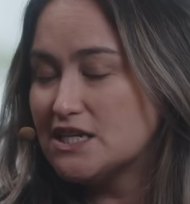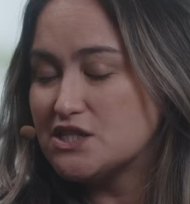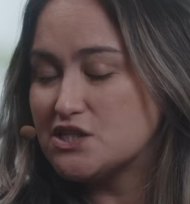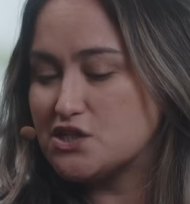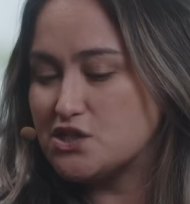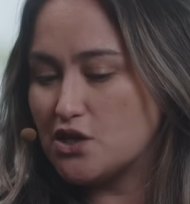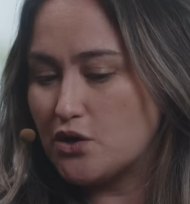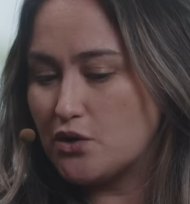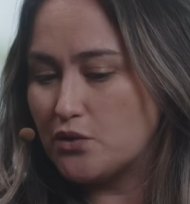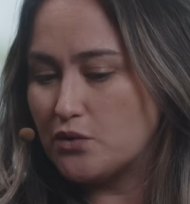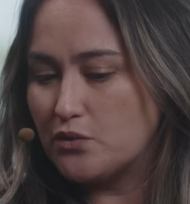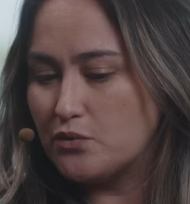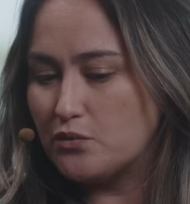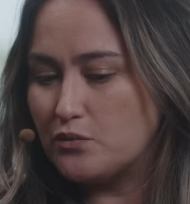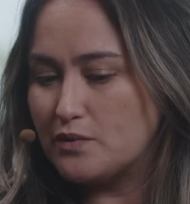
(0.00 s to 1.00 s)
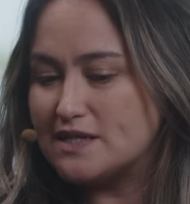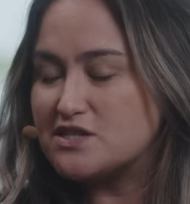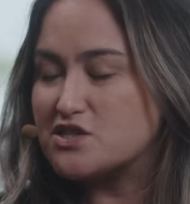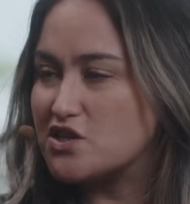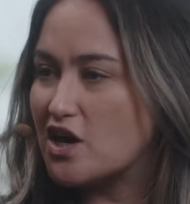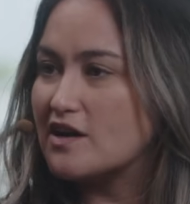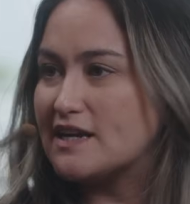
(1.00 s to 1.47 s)
So we
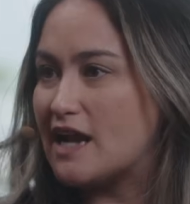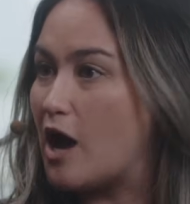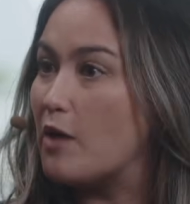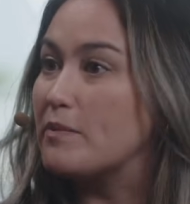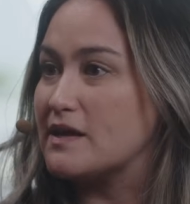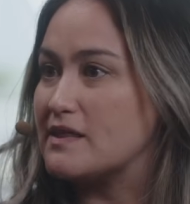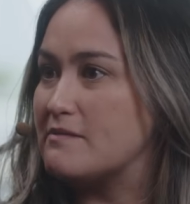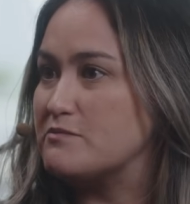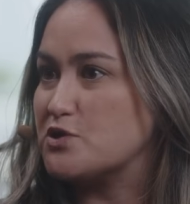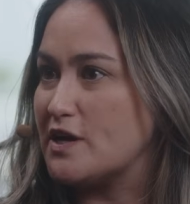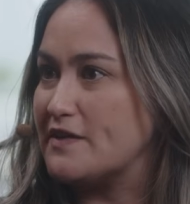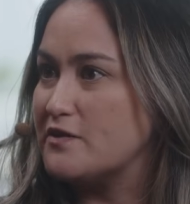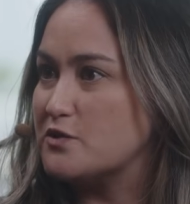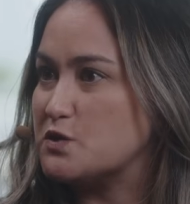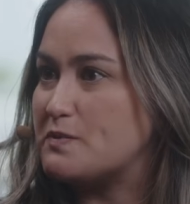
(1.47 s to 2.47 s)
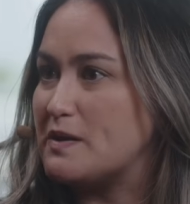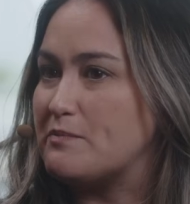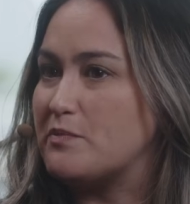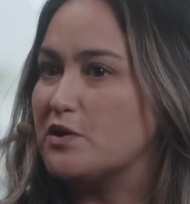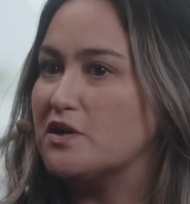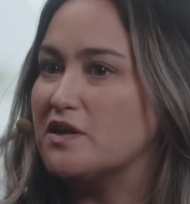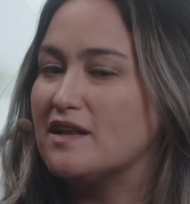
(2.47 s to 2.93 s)
started helping them train those
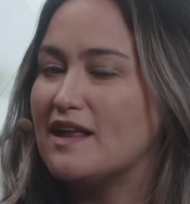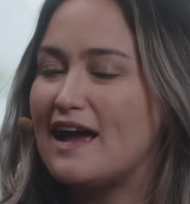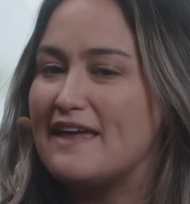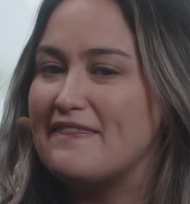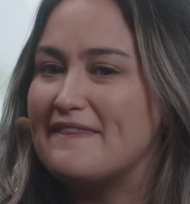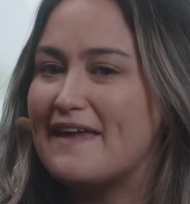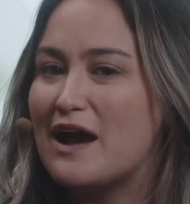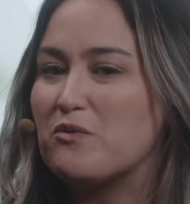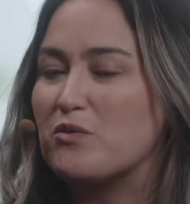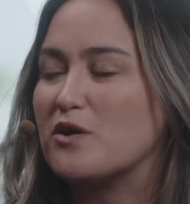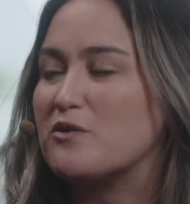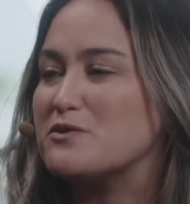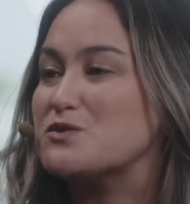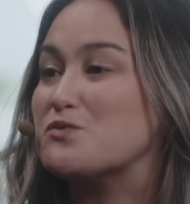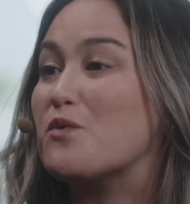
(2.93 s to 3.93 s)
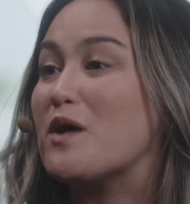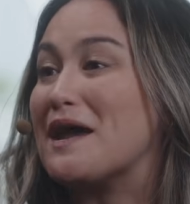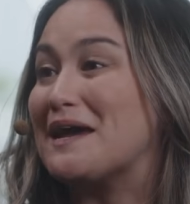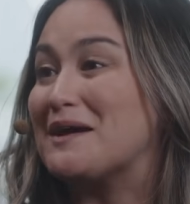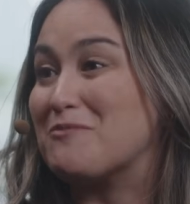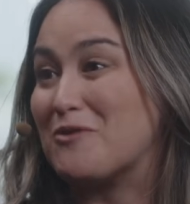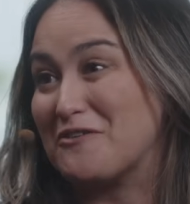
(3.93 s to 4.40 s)
people, and that work was
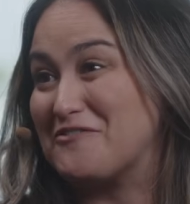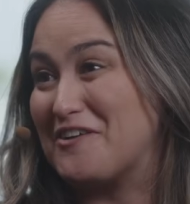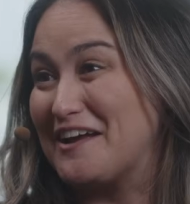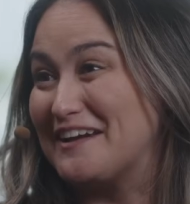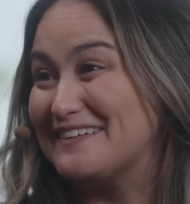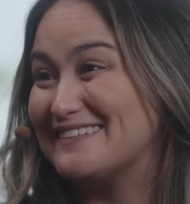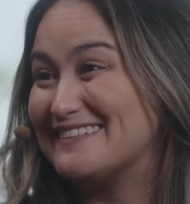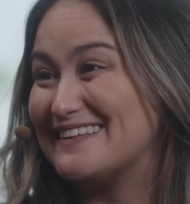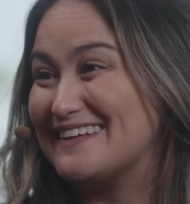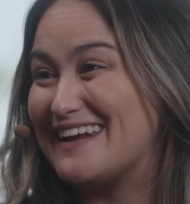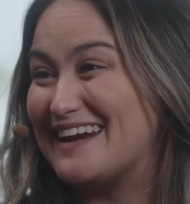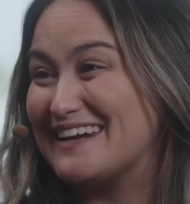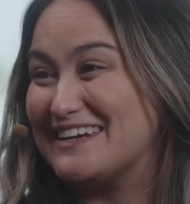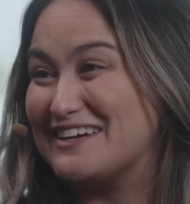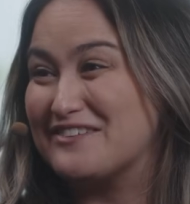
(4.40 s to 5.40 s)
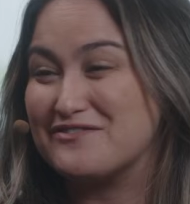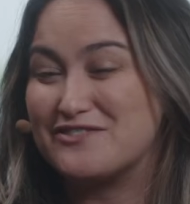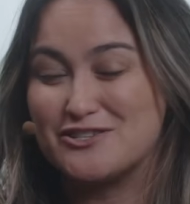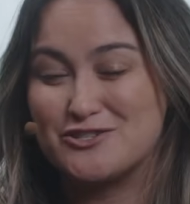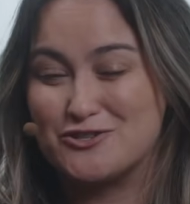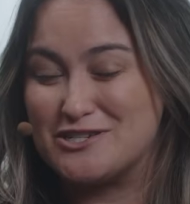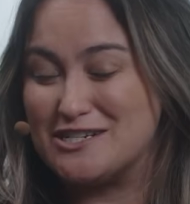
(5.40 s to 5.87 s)
way more fun than any of
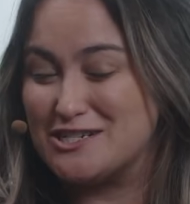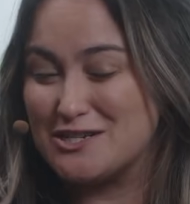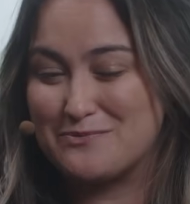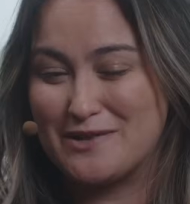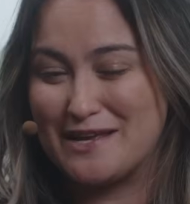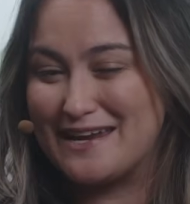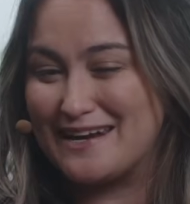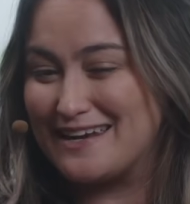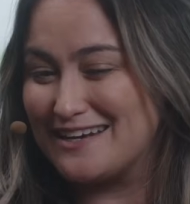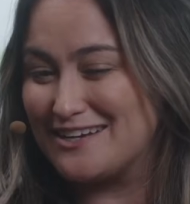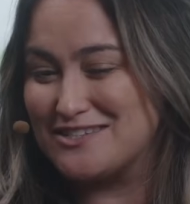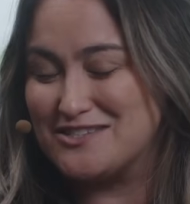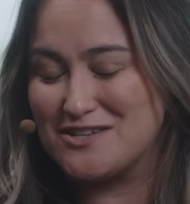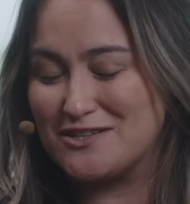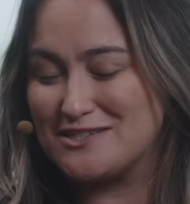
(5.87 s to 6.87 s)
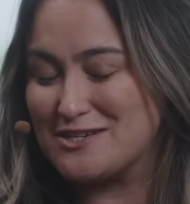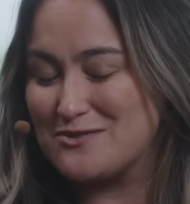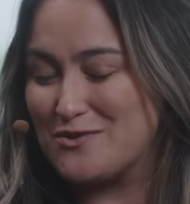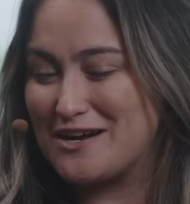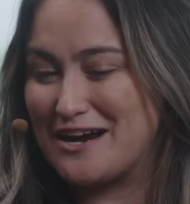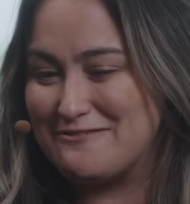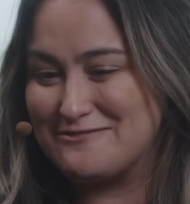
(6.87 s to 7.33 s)
the strategic planning, consulting
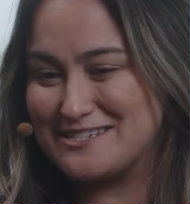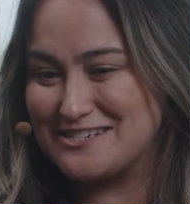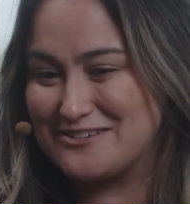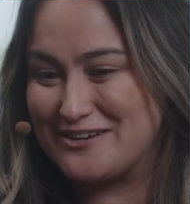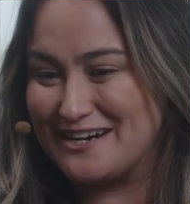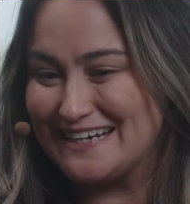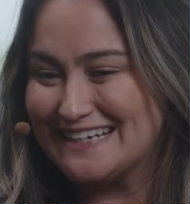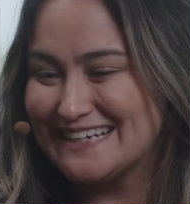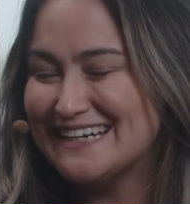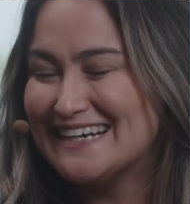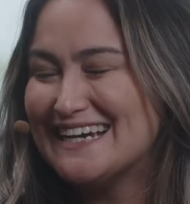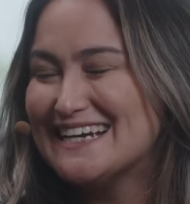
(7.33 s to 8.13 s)
work I was doing.